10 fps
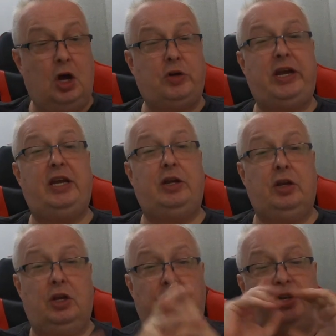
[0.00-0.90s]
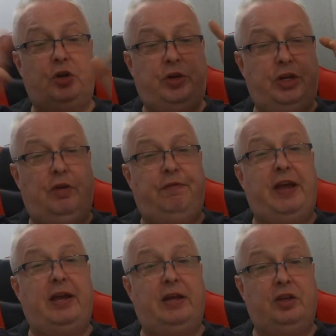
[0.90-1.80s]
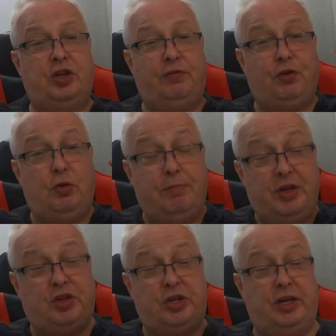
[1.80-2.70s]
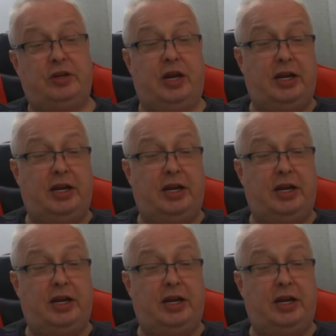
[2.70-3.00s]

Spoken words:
Okay, Tokyo fans, if you missed it,